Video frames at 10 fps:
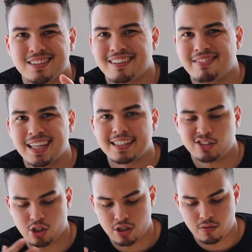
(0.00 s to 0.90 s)
of
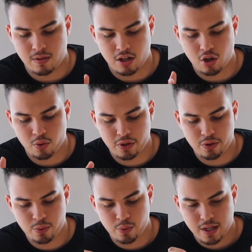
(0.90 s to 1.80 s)
things, you know, a whole
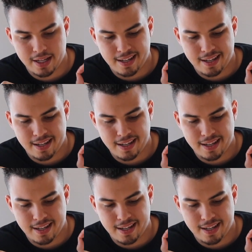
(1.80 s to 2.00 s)
new